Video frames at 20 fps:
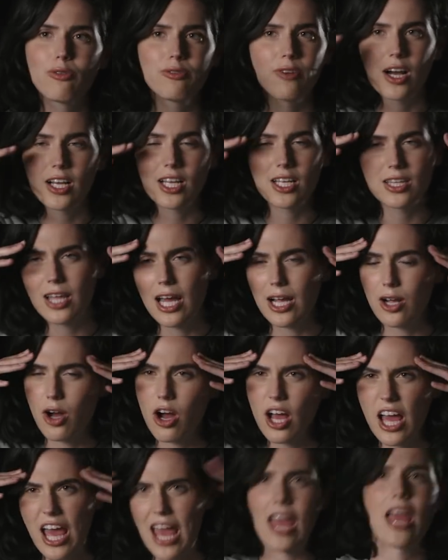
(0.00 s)
fucking like
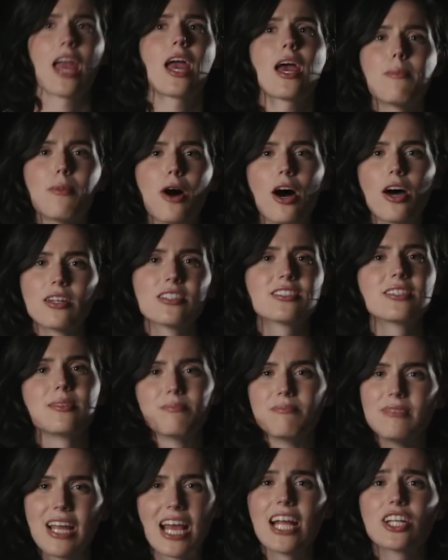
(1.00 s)
ham on
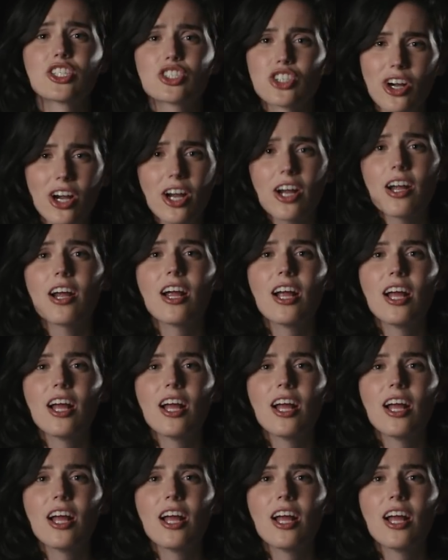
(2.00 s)
some nature?